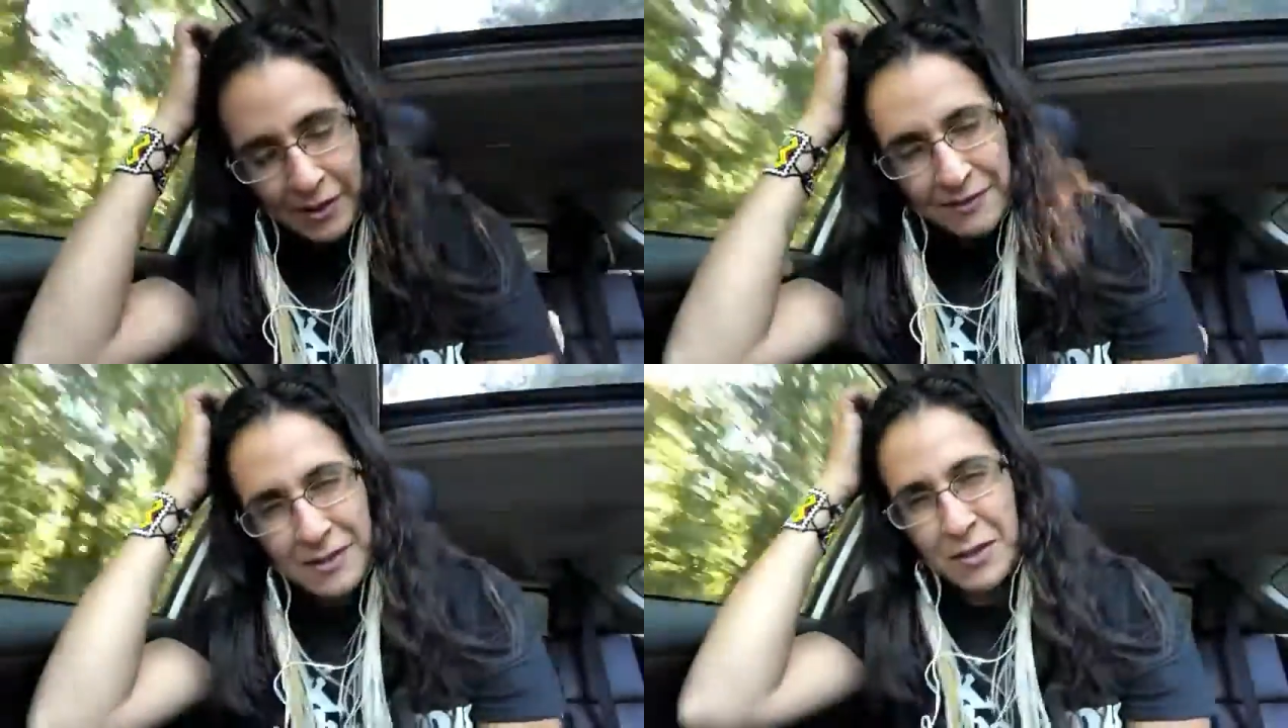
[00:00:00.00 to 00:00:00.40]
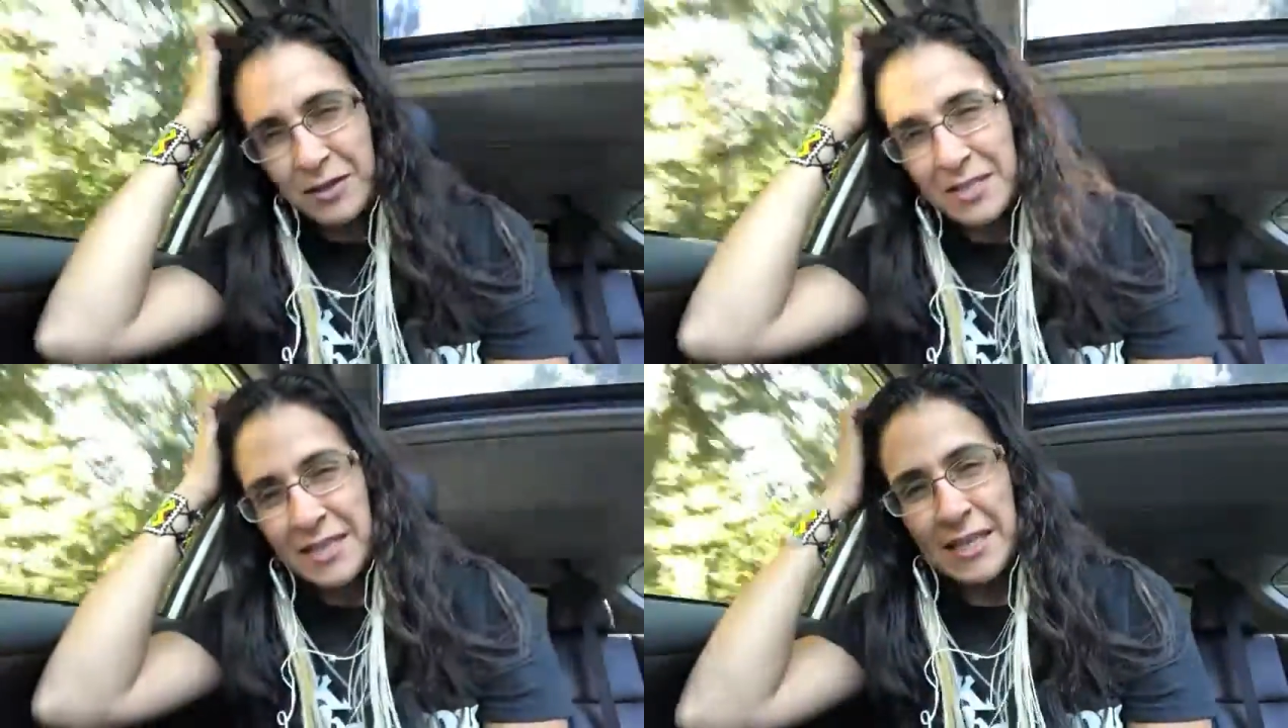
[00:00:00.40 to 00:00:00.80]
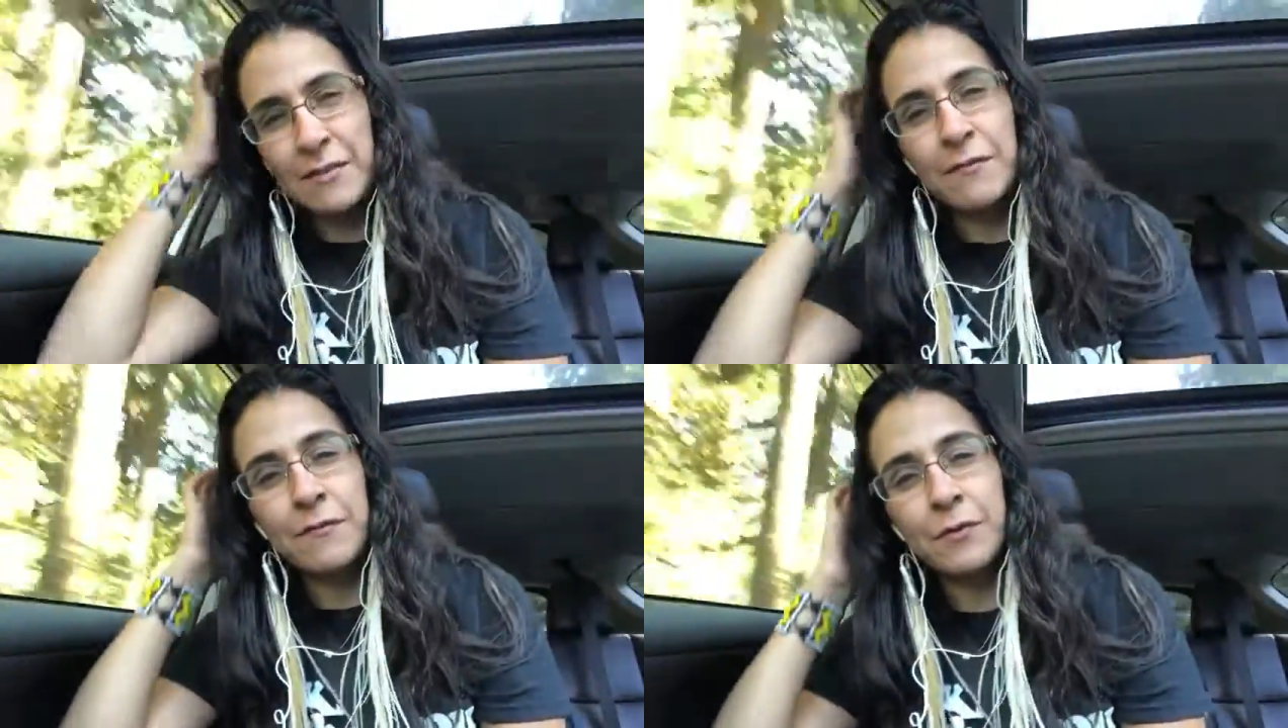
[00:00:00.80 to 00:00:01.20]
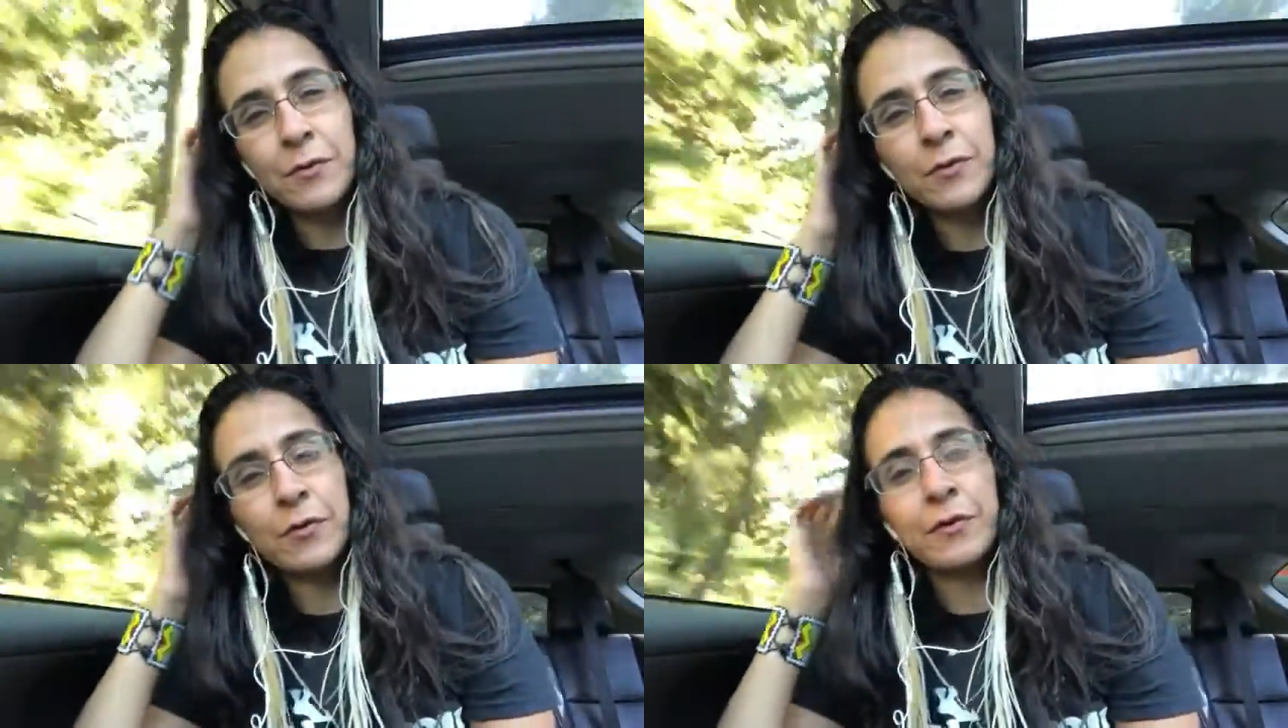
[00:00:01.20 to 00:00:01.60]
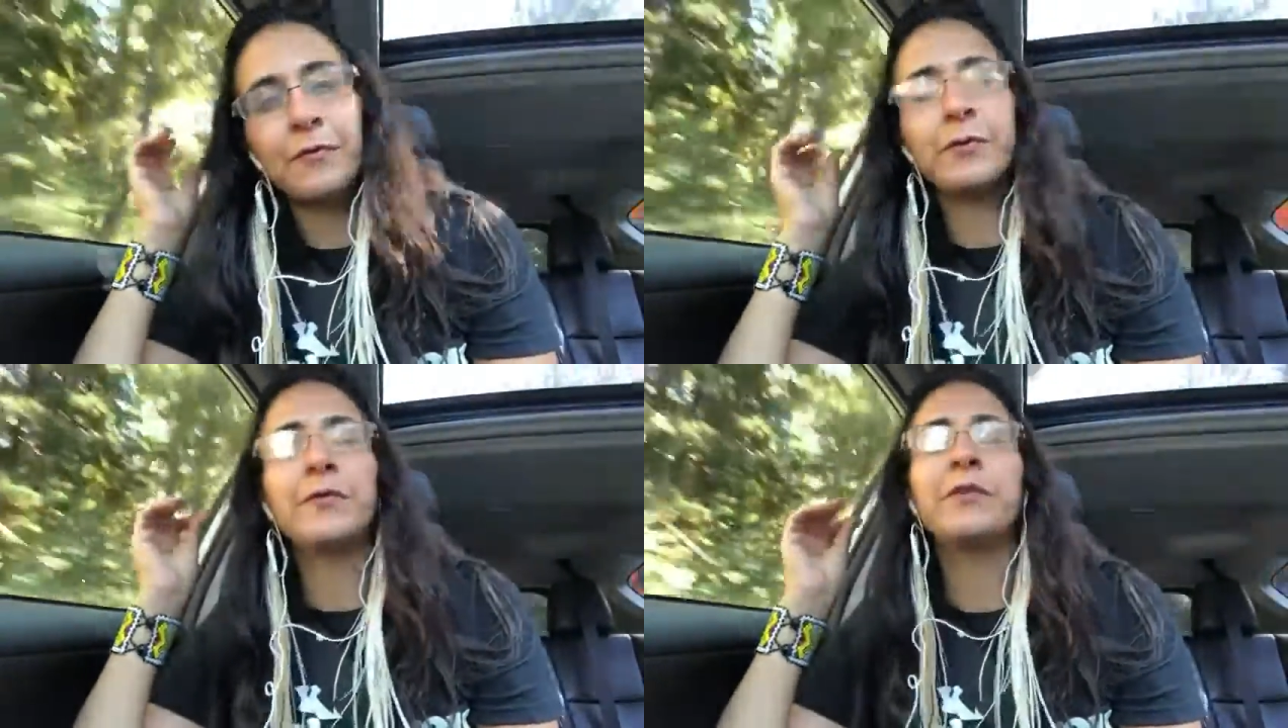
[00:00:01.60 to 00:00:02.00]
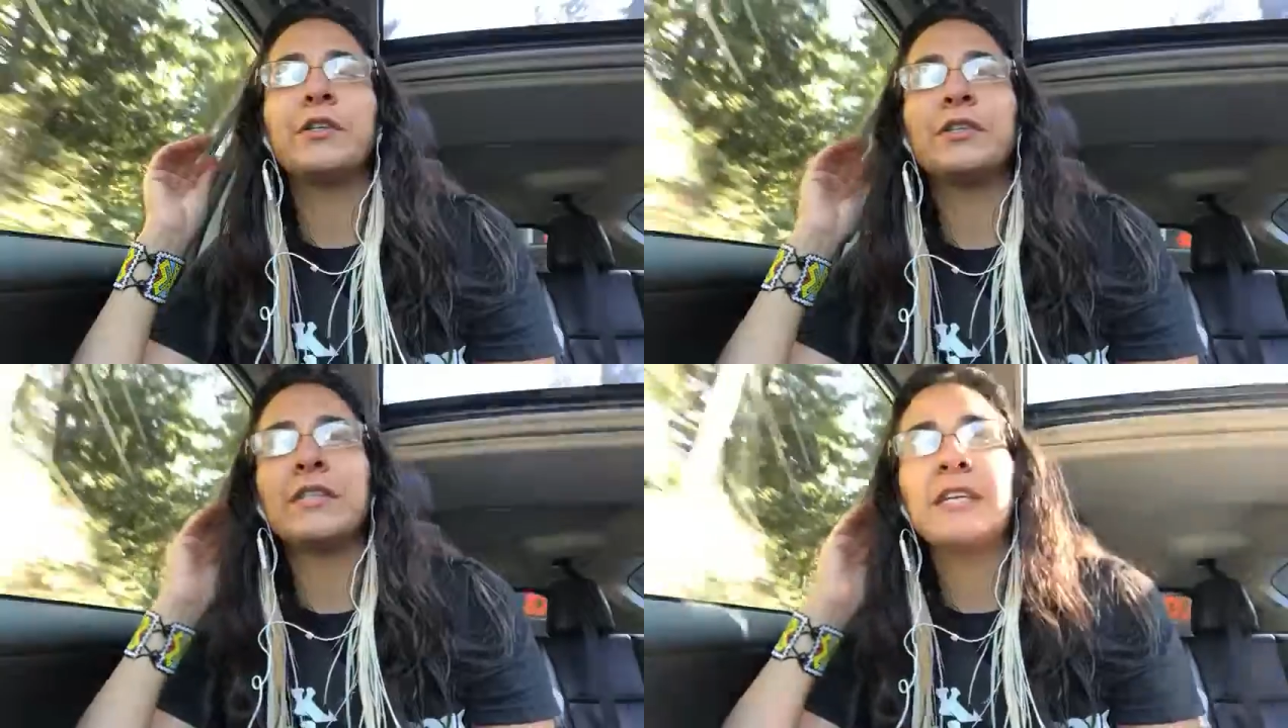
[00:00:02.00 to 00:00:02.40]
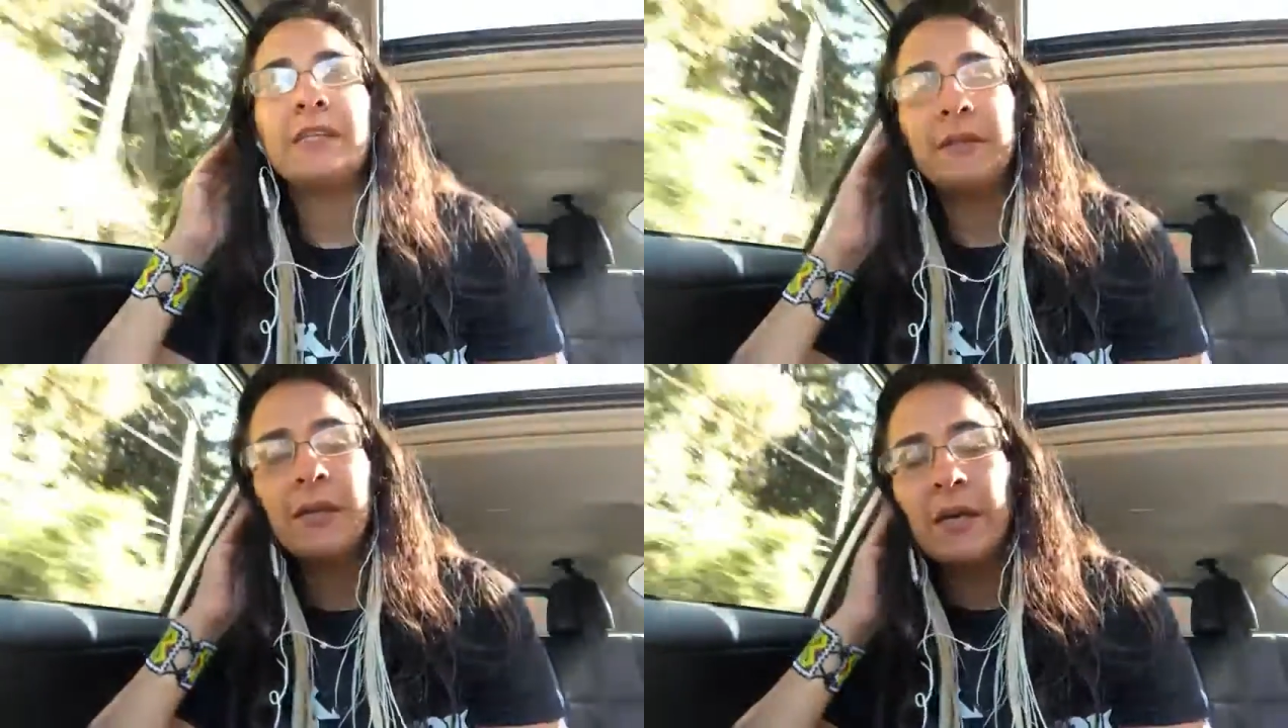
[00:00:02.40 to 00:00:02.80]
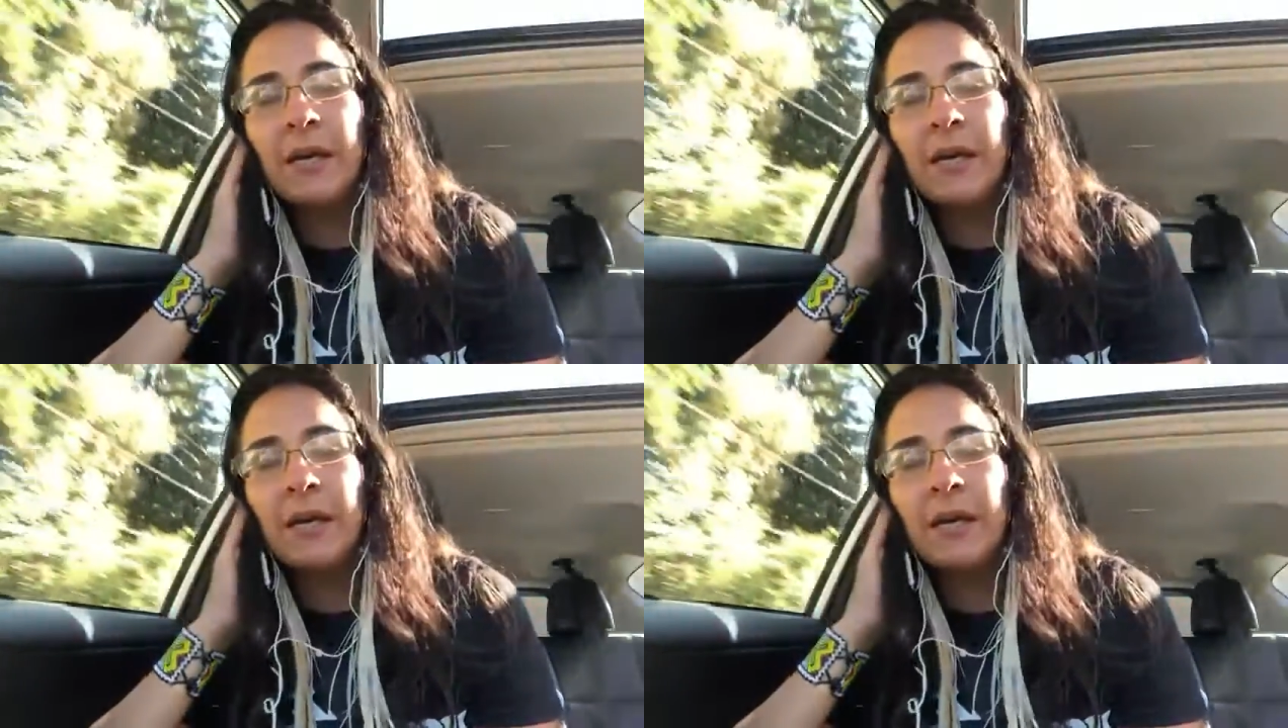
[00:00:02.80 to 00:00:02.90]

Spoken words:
believe it's called Skin Food or Food for Your Skin.